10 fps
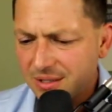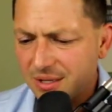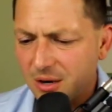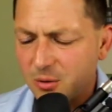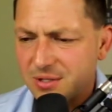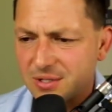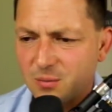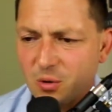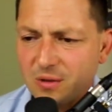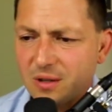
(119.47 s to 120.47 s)
You know, which is
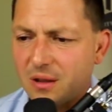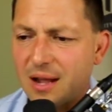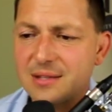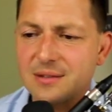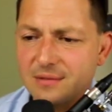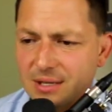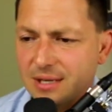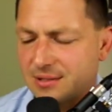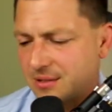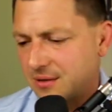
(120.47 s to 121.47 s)
more in the lines of
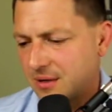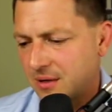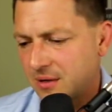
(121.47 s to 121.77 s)
this.